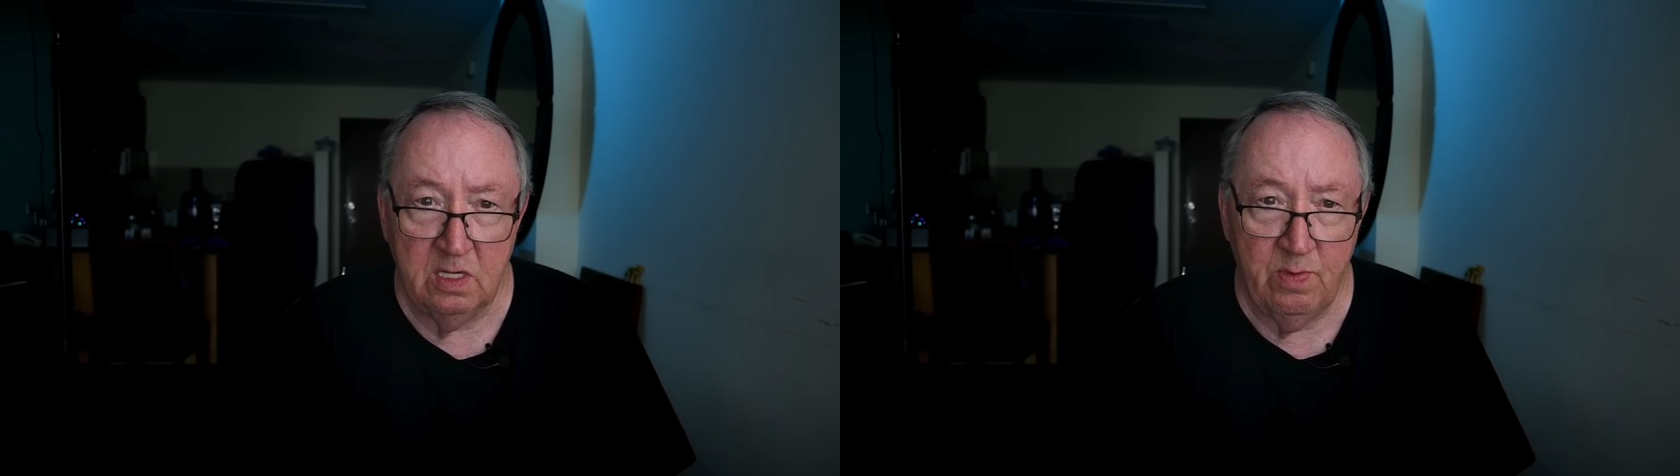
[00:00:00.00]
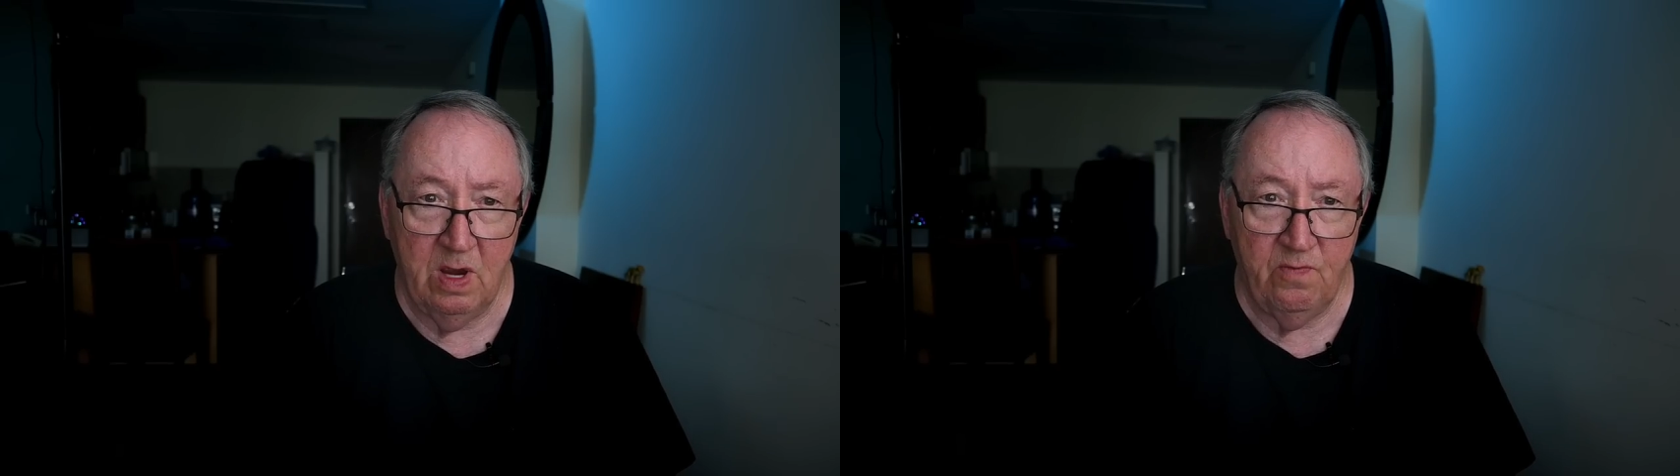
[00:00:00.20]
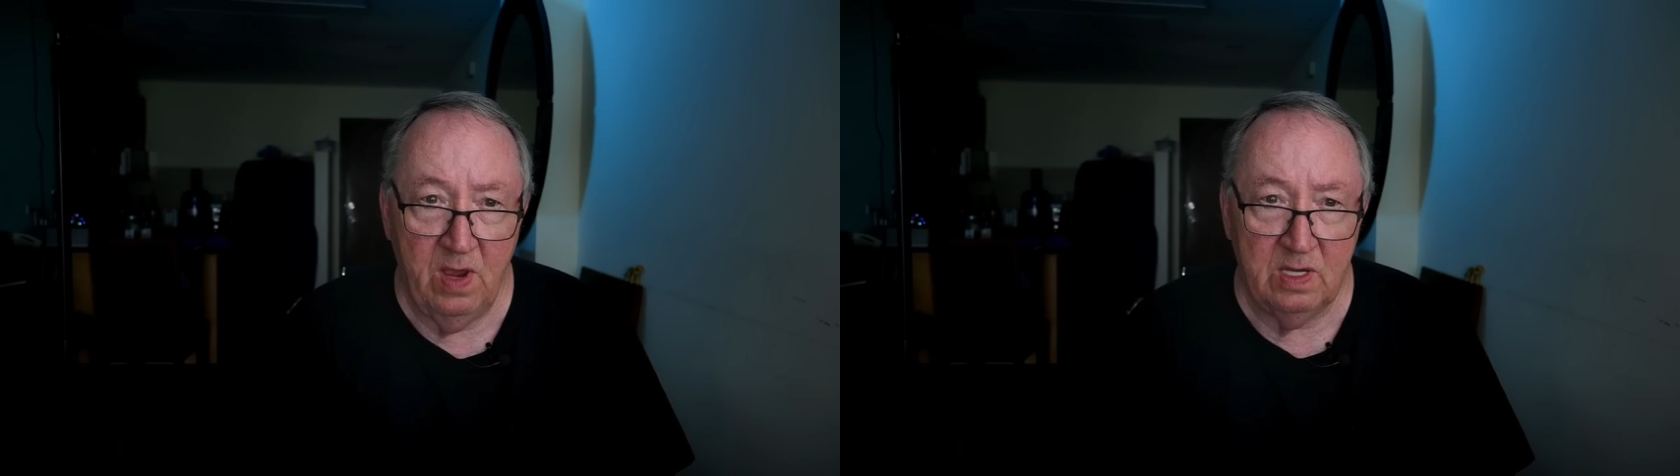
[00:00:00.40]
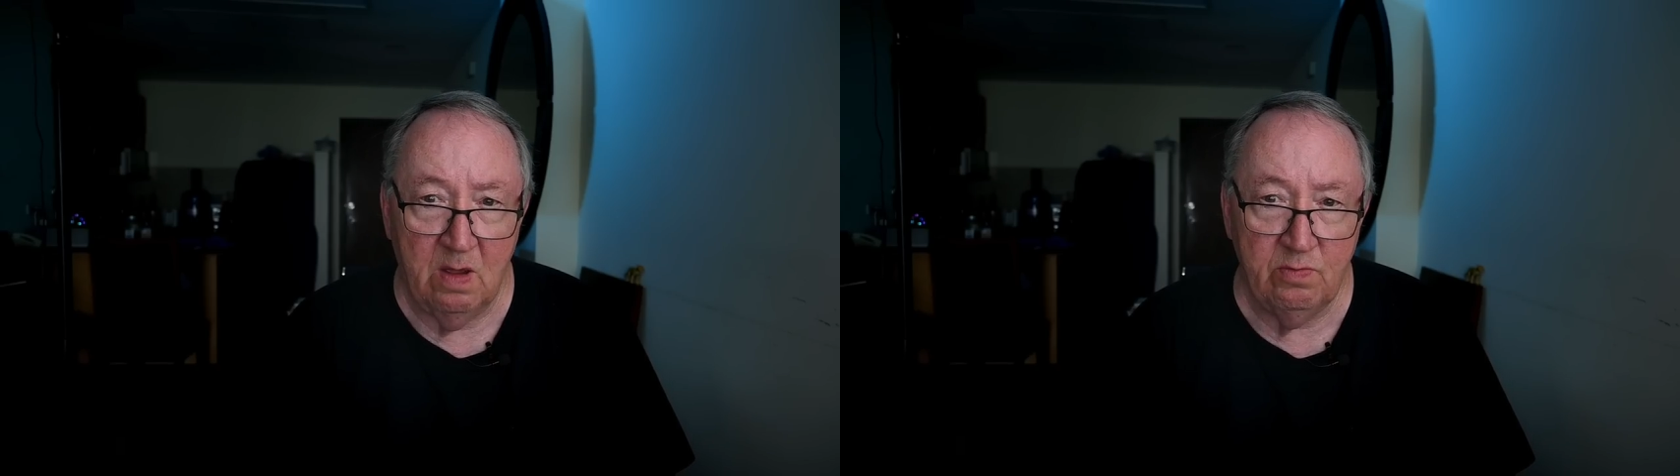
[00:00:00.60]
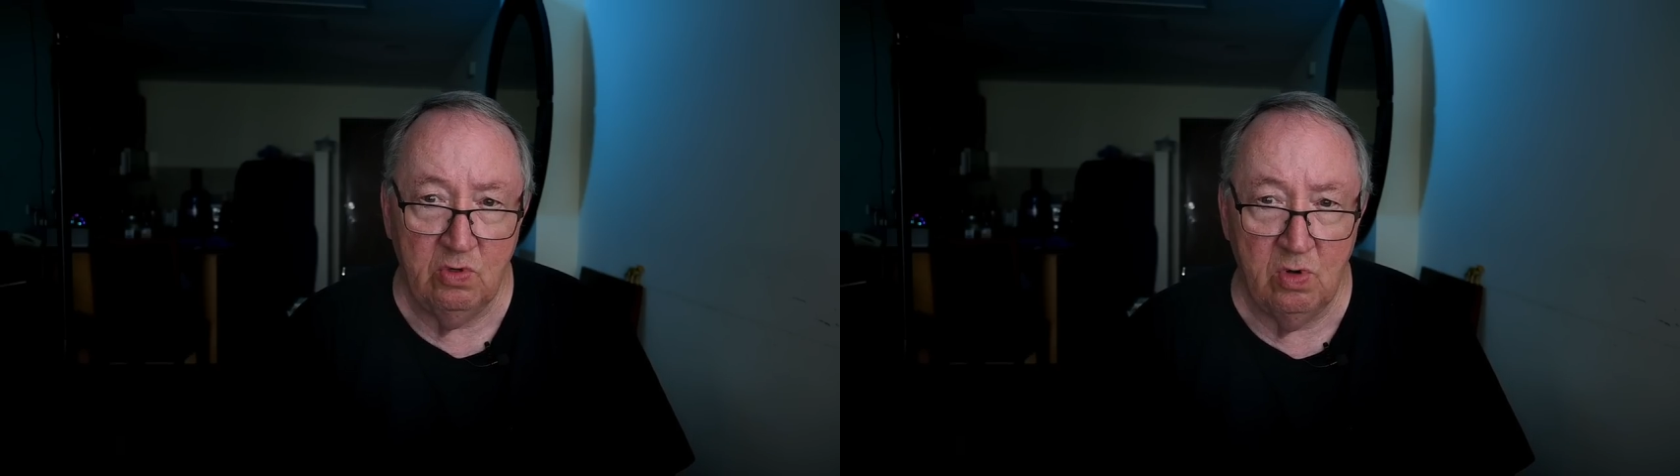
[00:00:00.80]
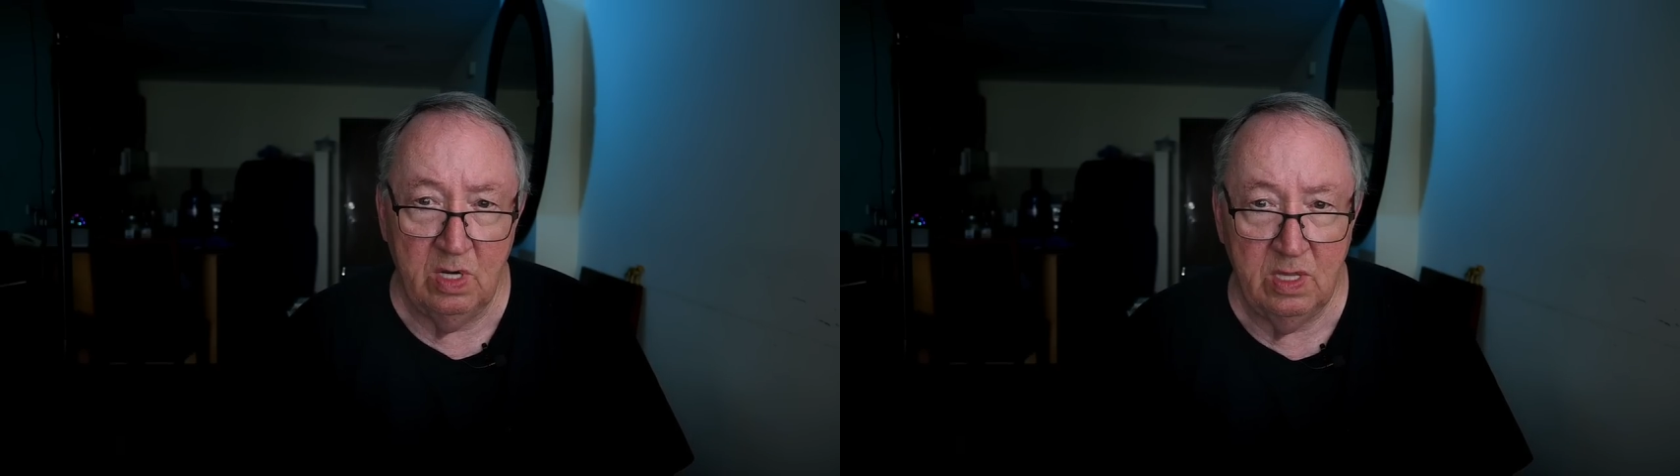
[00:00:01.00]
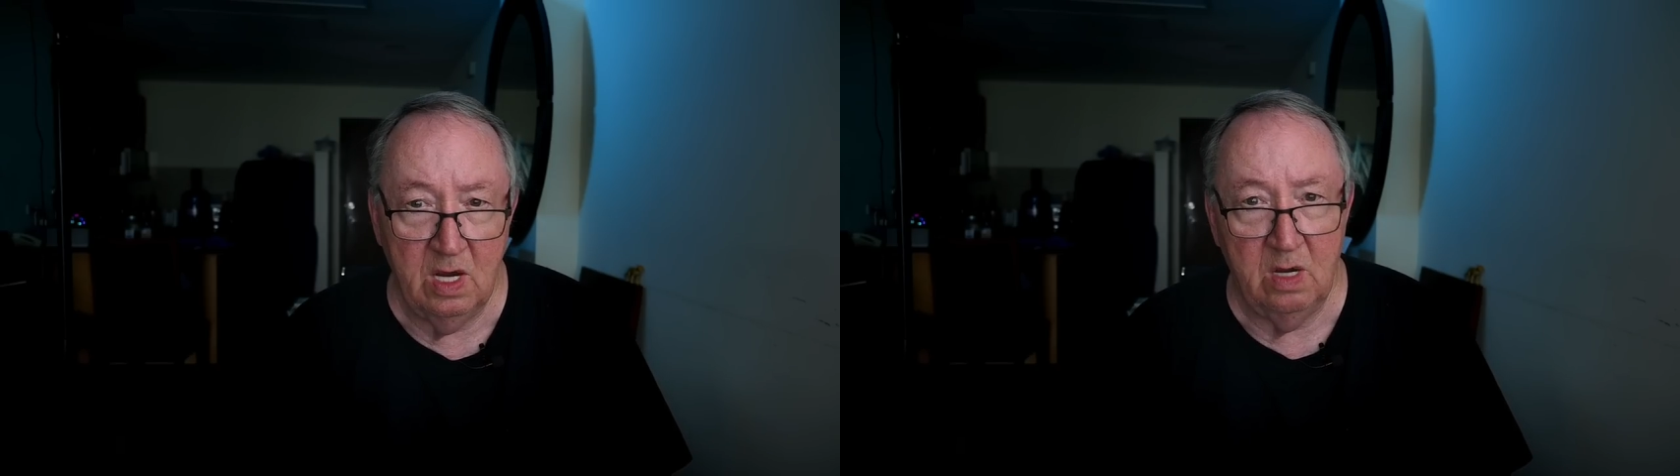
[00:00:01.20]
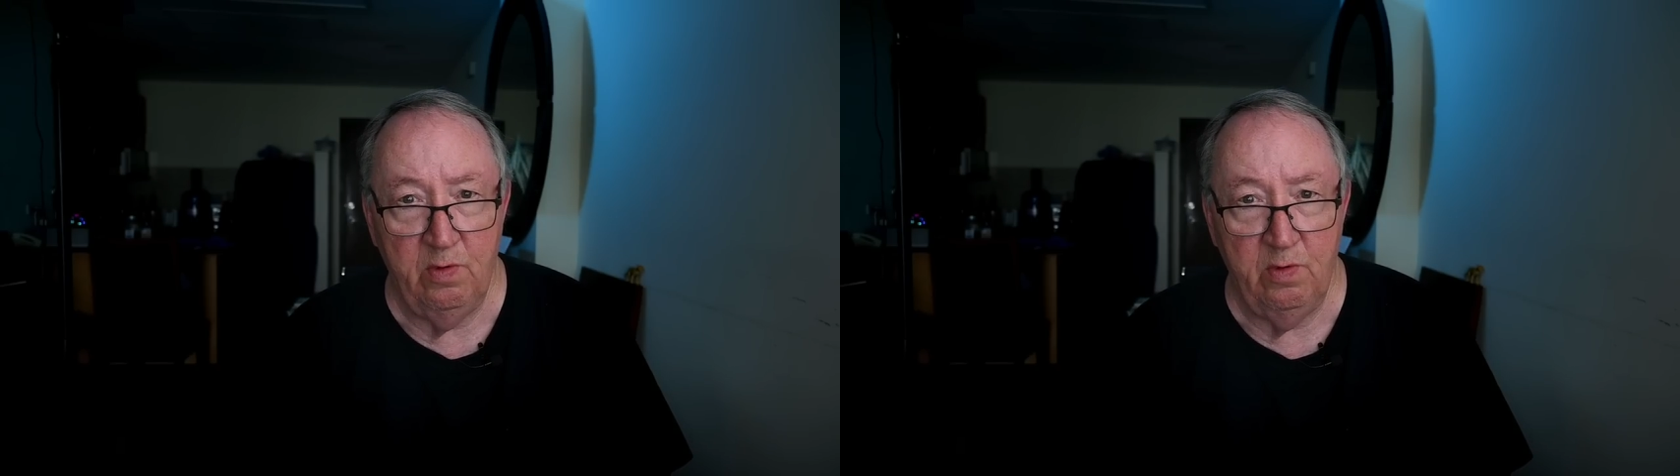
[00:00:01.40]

As a matter of fact, I'm going there